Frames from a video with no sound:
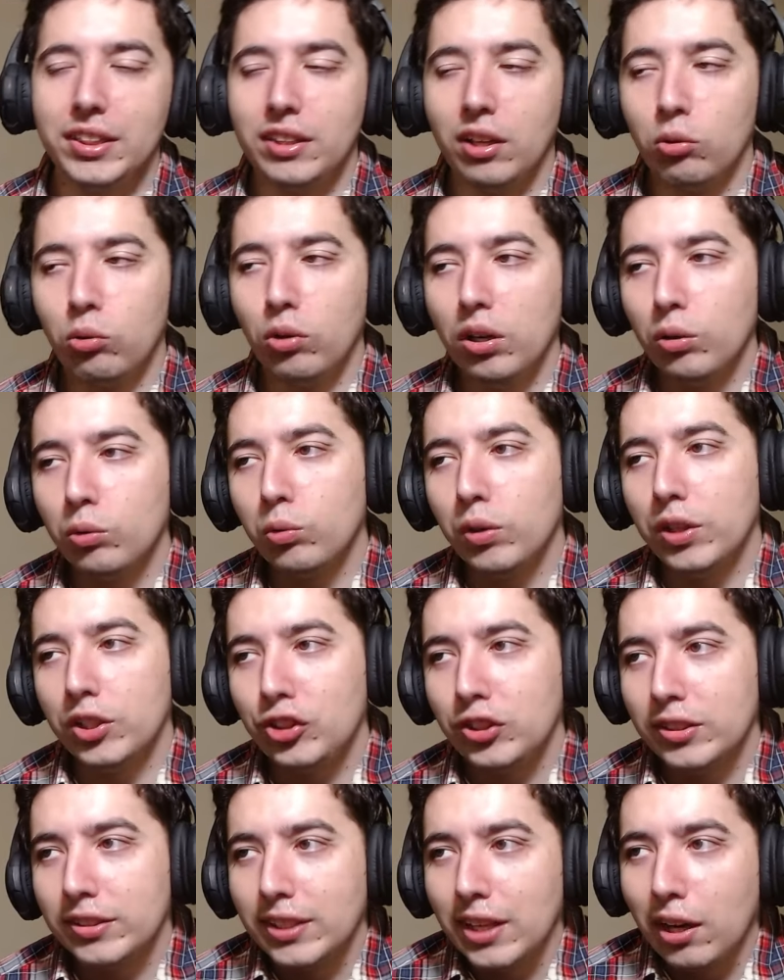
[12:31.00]
the real
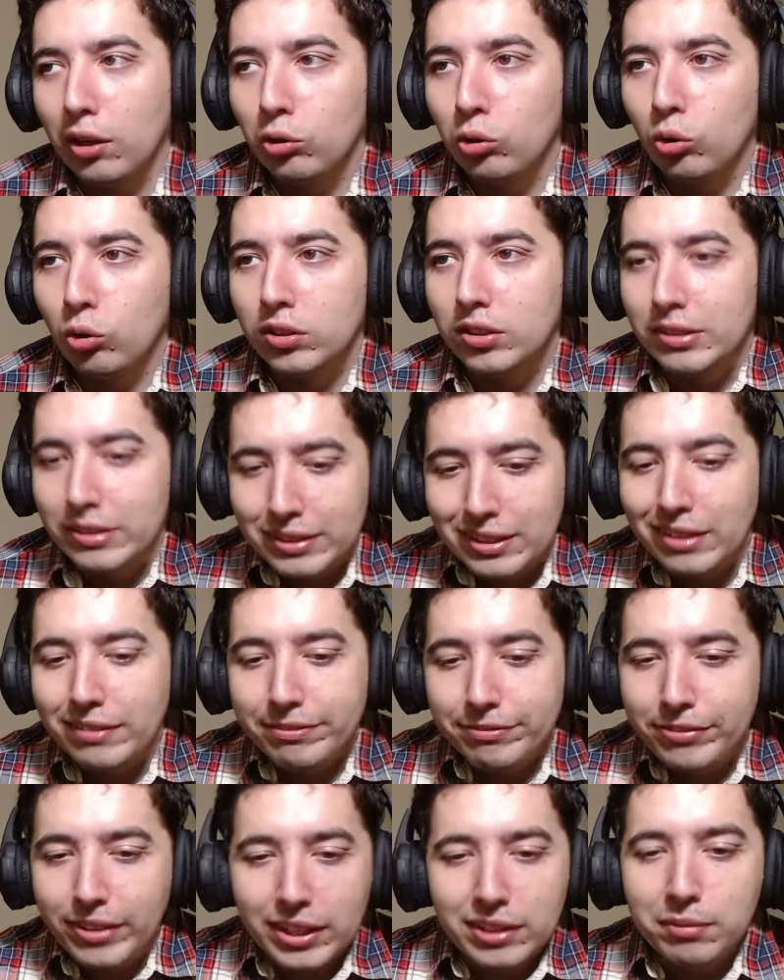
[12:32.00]
question is how long does their
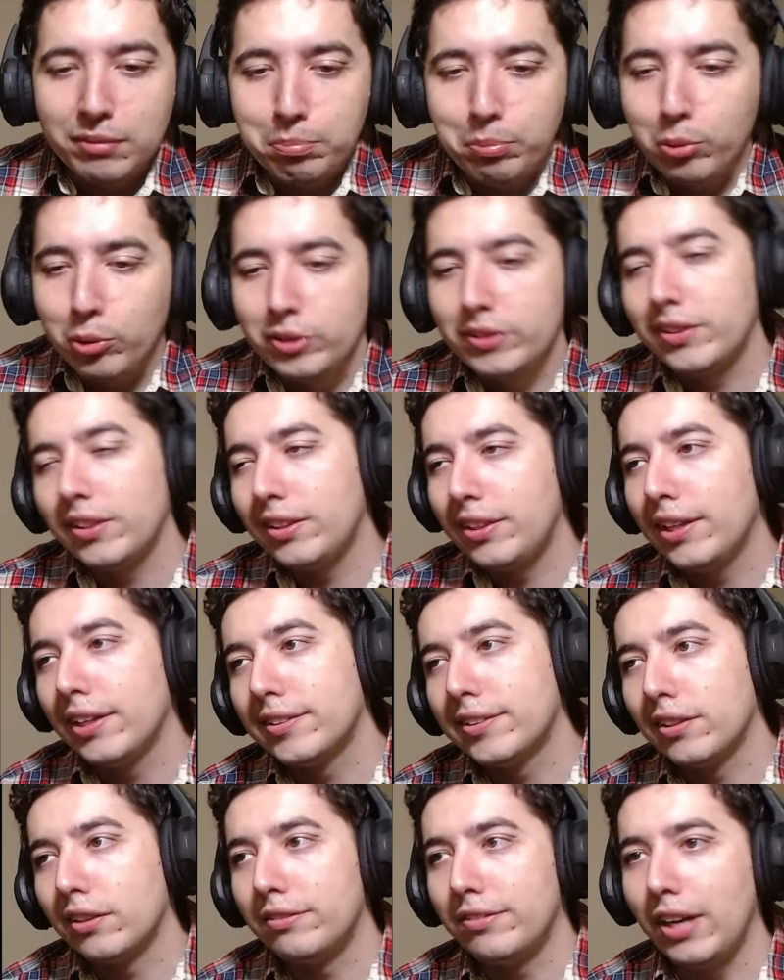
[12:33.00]
venom poison thing
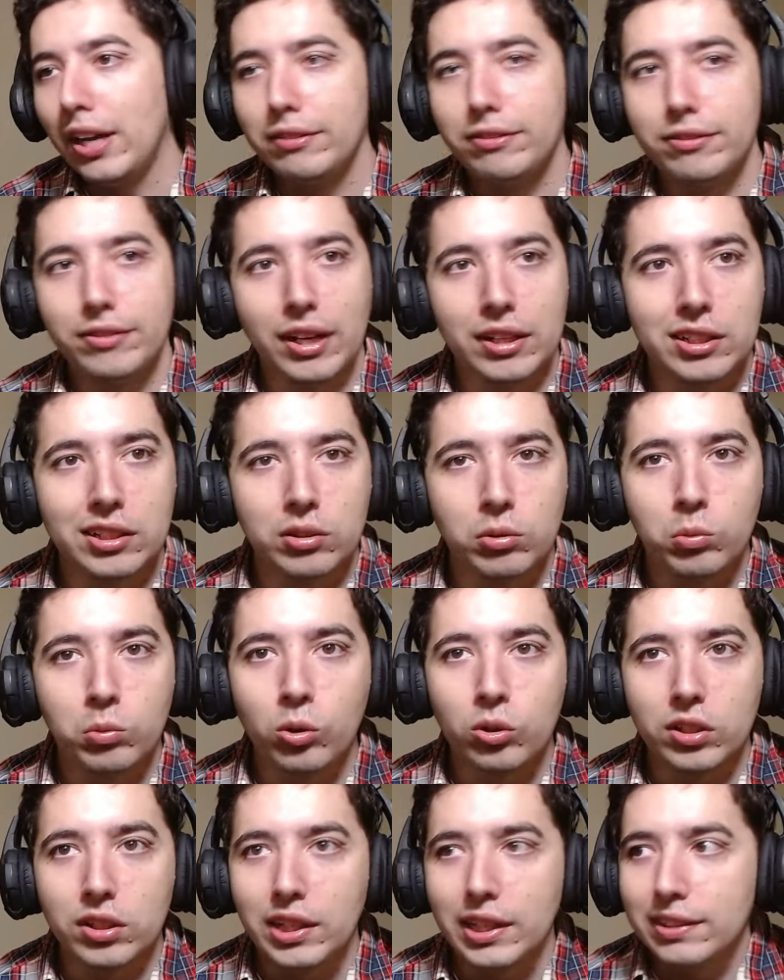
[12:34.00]
survive out of the
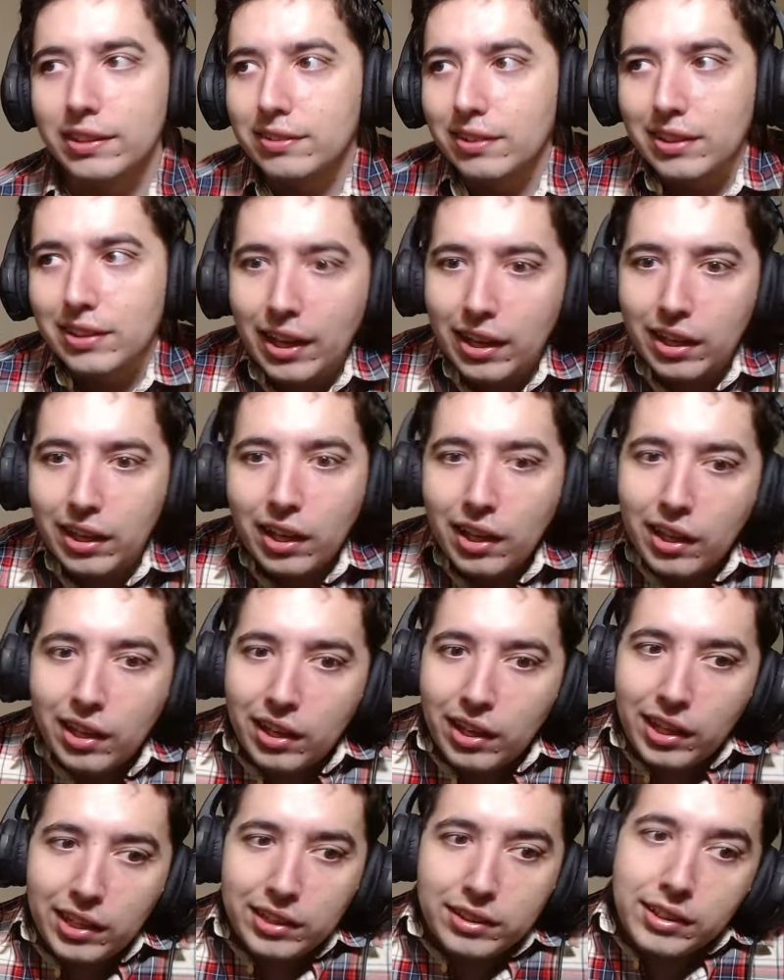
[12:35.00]
water? Is it like
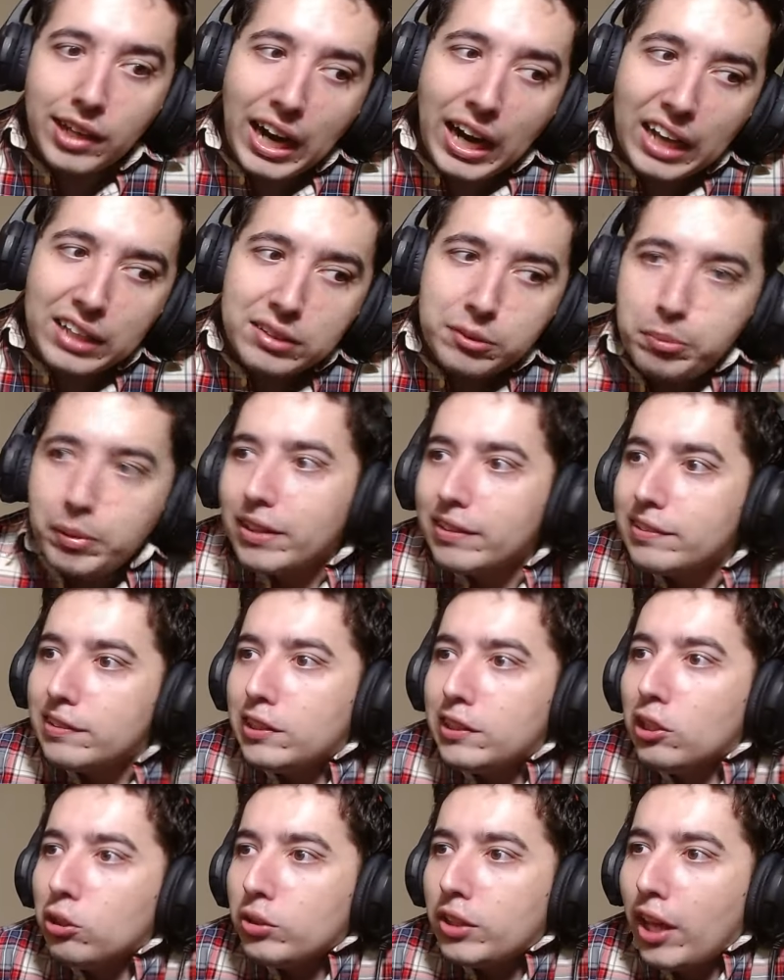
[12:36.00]
it dies, but it's
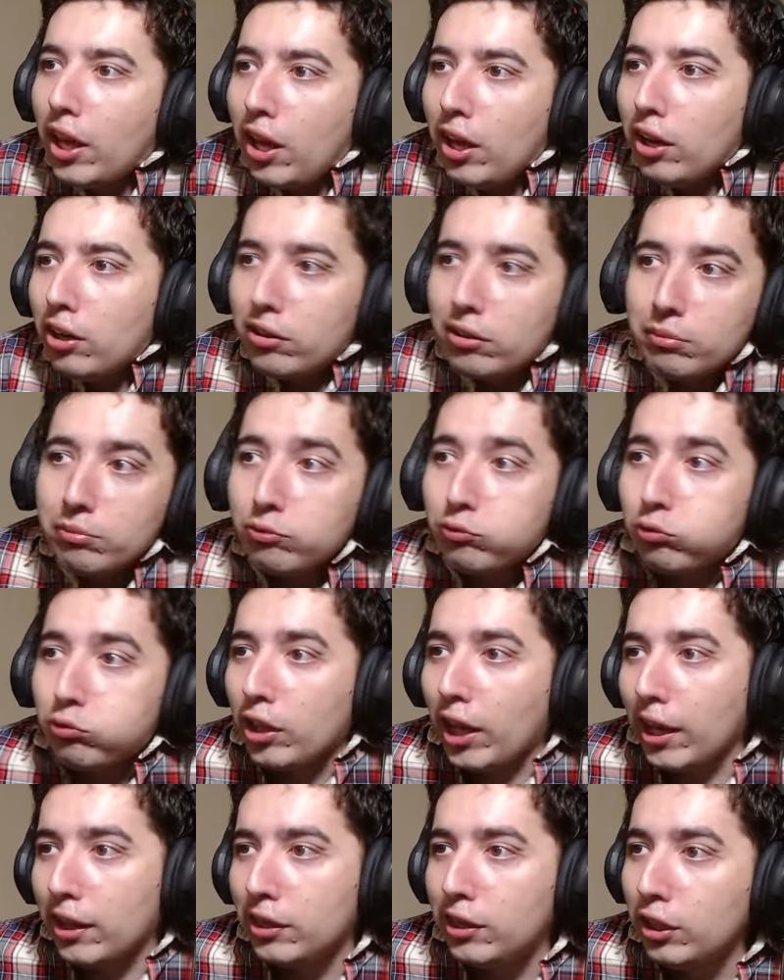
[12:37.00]
still there for
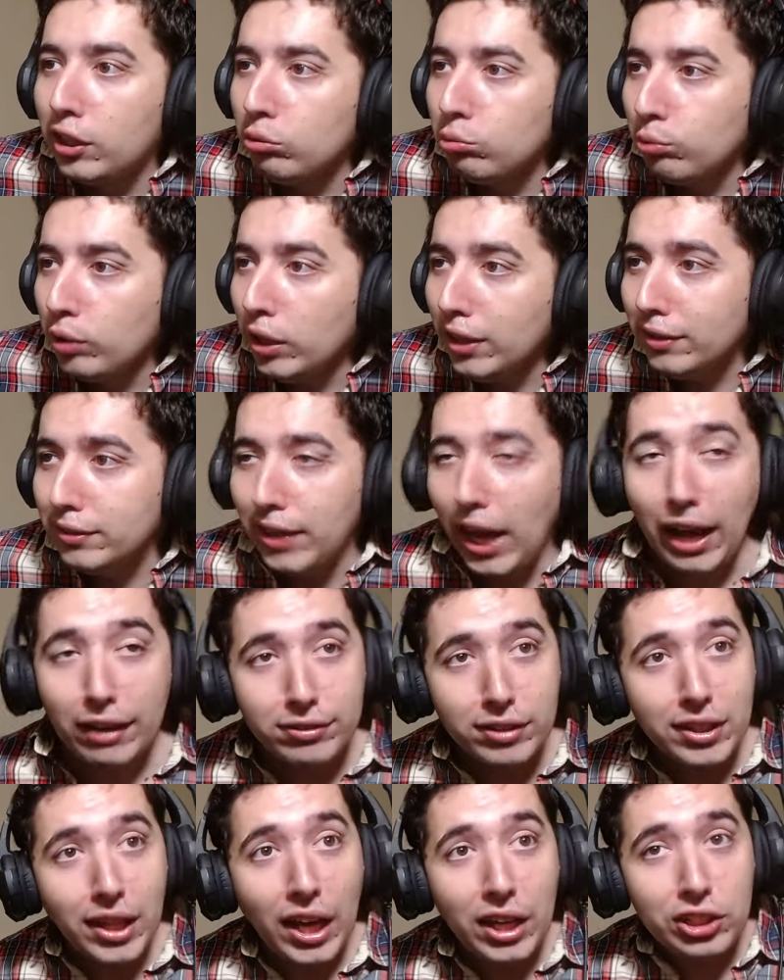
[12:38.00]
like three weeks
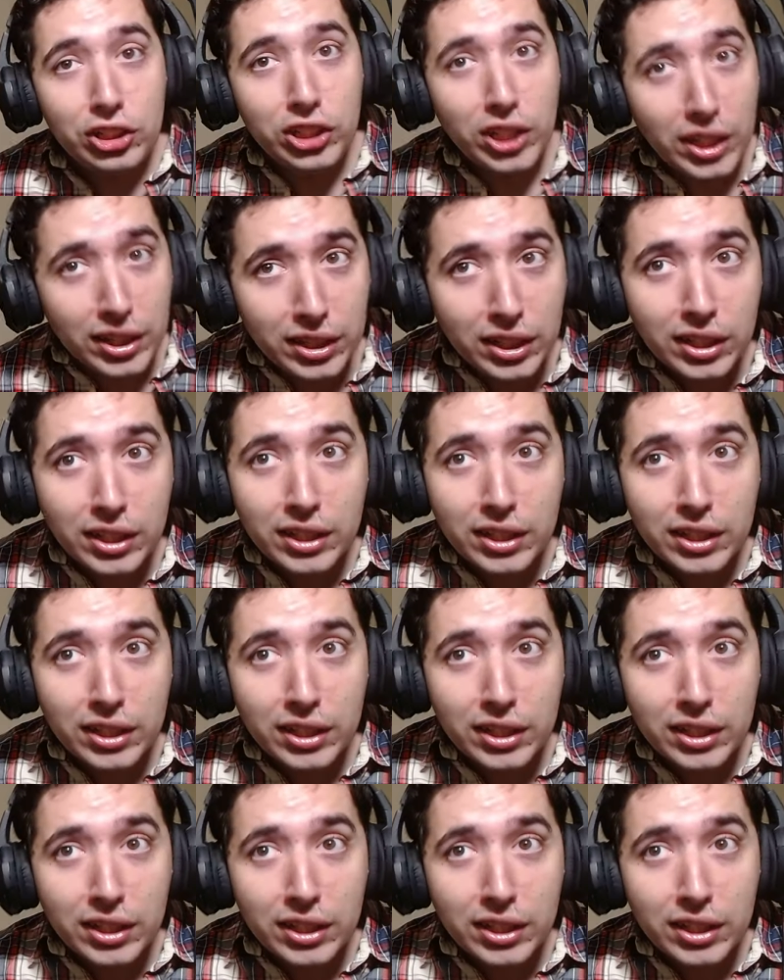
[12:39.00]
after that shit?